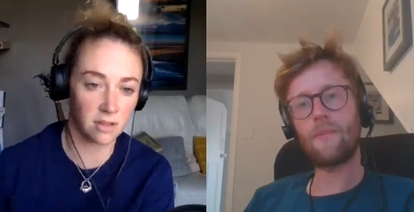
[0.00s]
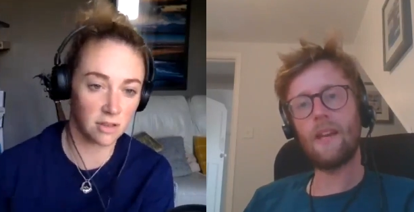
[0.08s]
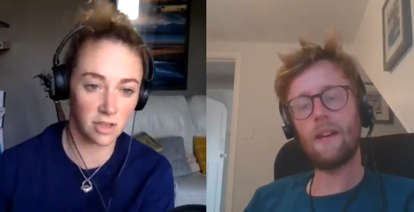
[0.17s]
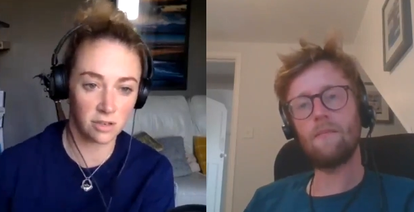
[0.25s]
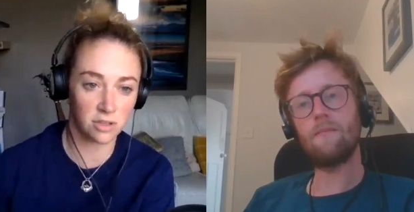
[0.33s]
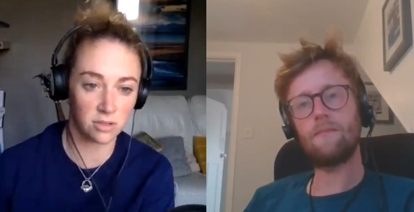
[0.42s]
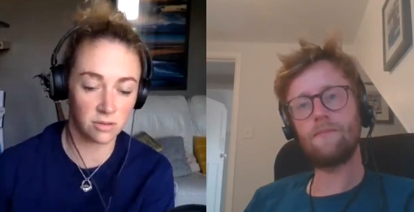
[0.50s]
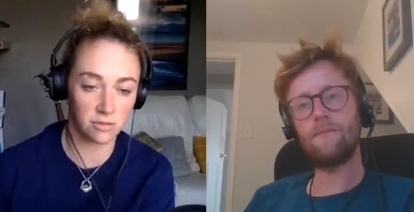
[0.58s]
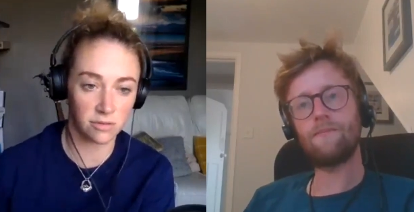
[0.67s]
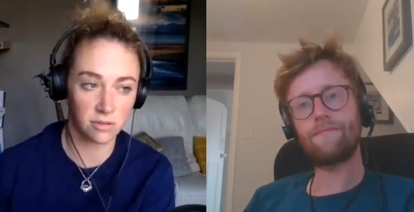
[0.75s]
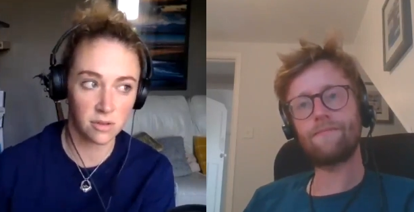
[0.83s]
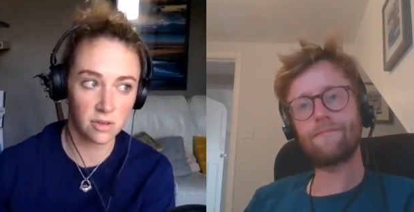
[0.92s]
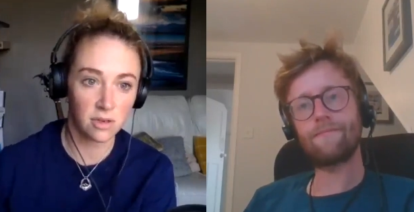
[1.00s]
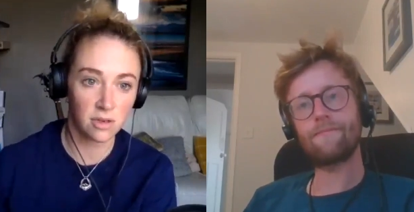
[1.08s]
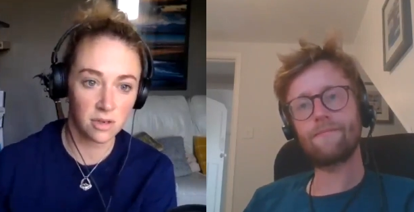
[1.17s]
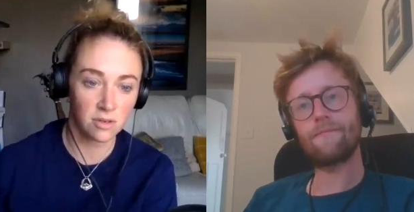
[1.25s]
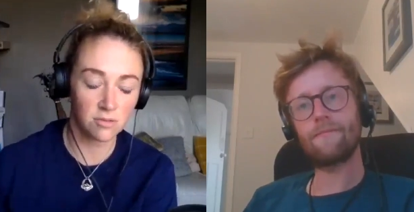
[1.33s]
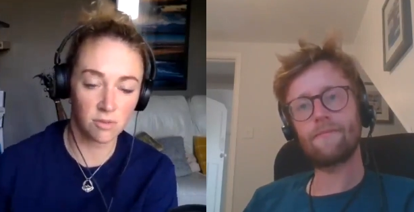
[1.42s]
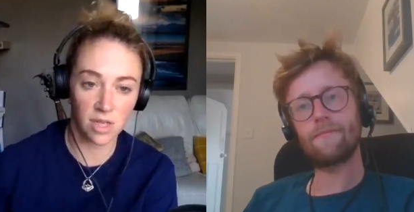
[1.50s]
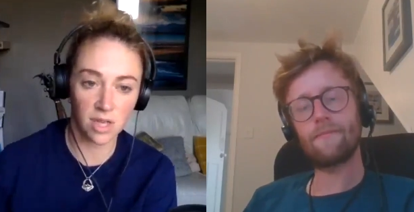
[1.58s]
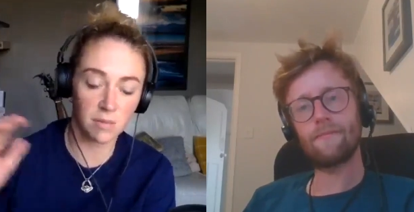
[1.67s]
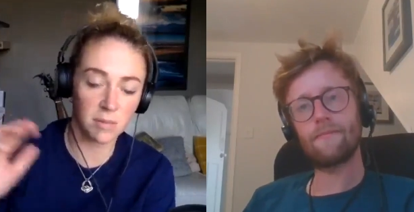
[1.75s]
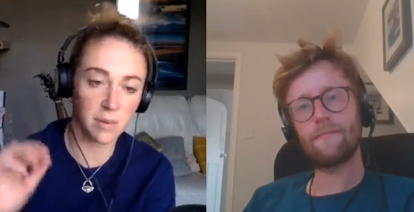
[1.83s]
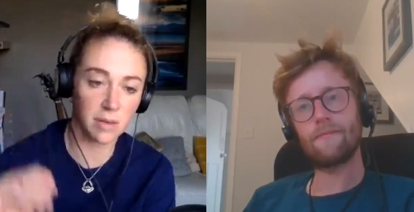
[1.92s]
Speaker 1: than yeah. you sort of
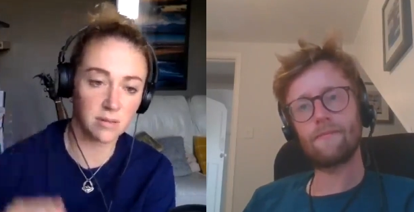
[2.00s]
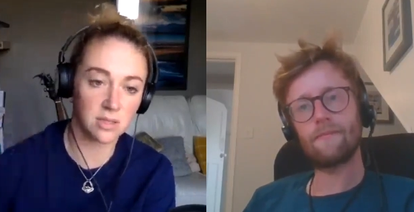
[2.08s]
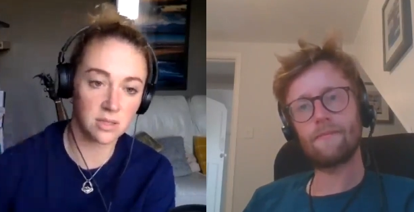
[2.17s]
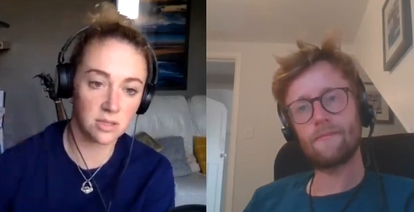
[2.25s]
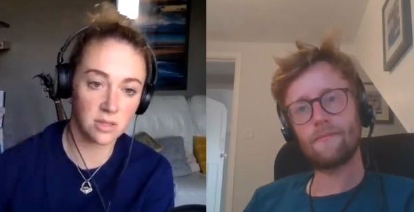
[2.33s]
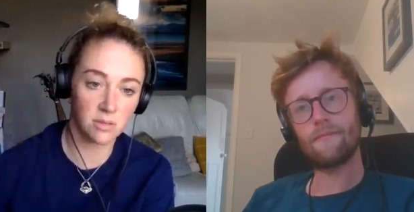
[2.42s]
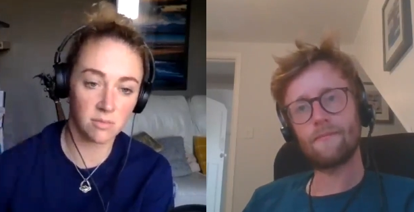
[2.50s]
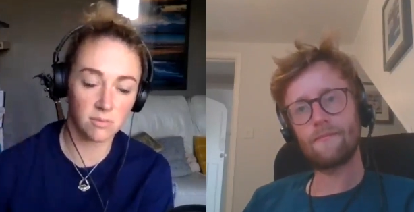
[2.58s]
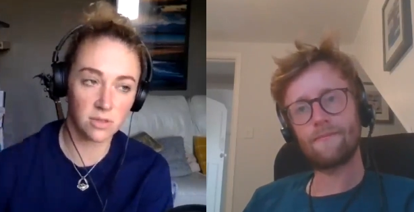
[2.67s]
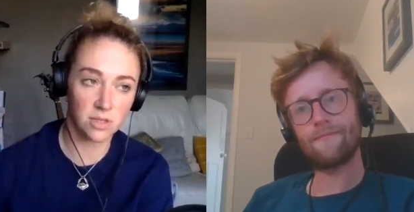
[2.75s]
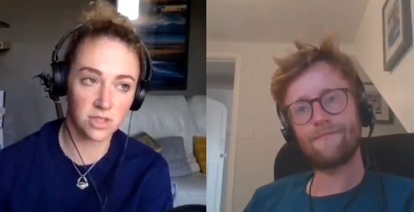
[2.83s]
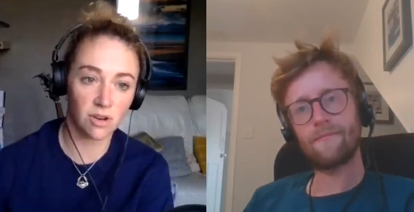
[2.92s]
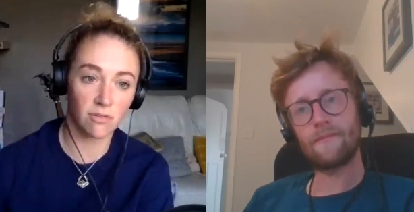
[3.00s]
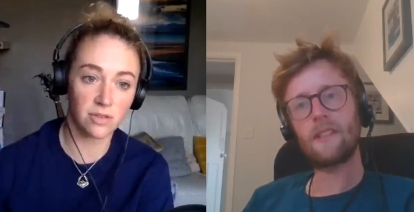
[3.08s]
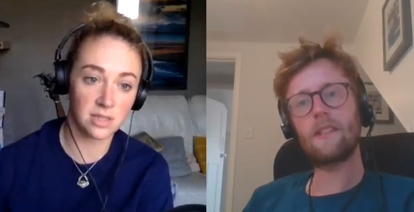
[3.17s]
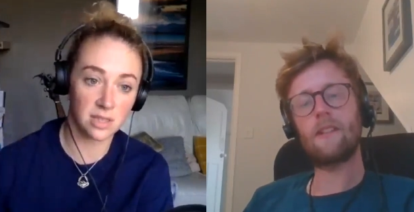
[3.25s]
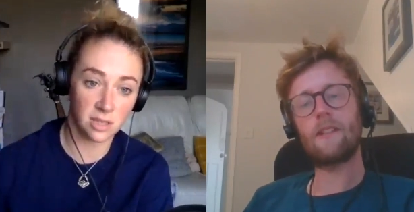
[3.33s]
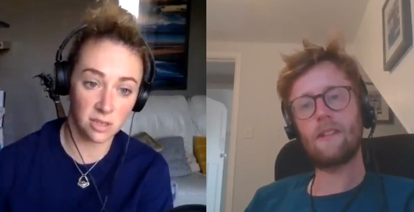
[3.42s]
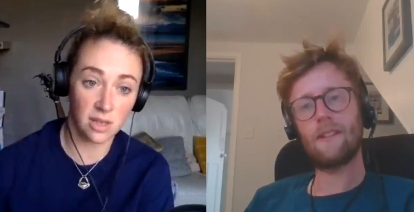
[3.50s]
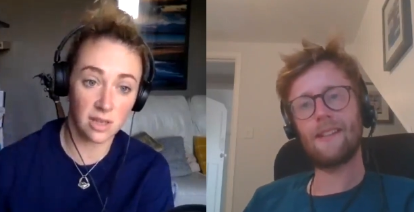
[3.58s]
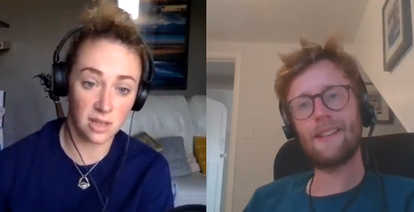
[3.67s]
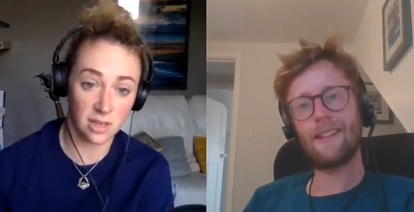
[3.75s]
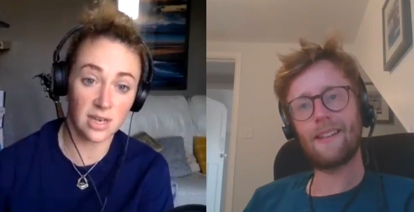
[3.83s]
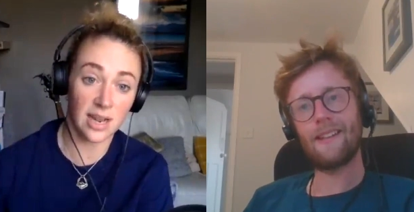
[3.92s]
running up the mountain to them. Which obviously you,
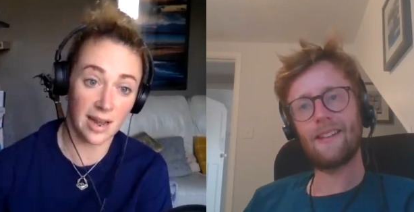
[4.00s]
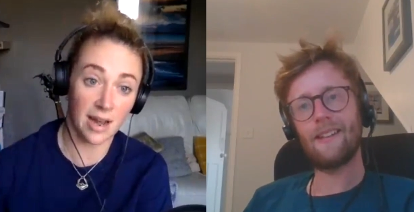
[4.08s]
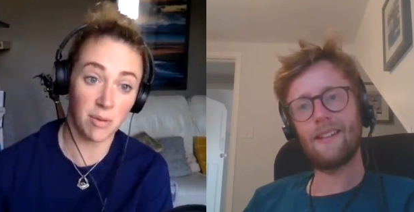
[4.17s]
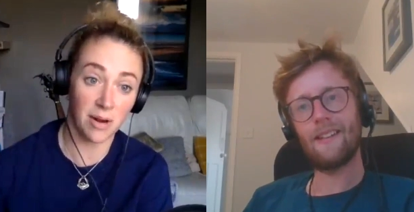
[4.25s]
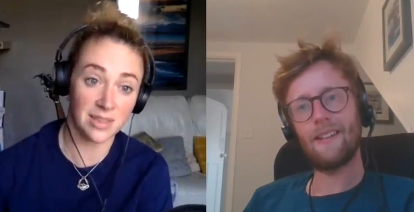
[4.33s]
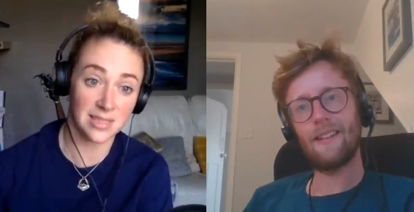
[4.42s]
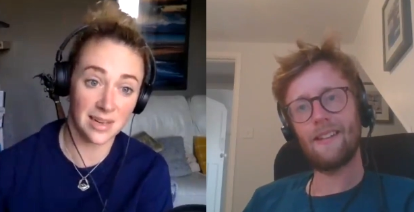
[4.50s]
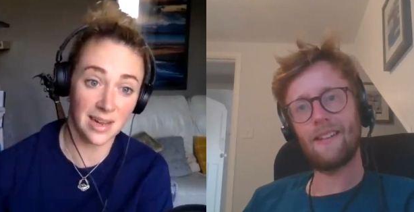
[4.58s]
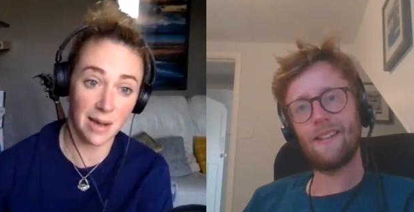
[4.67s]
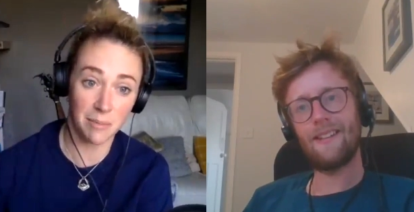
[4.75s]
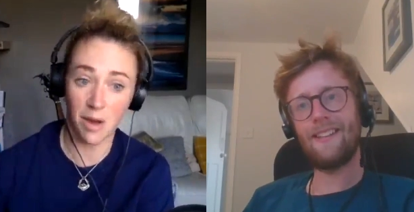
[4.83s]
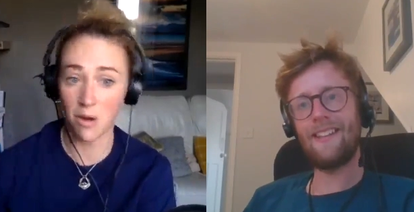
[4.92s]
you can hear how breathless I am.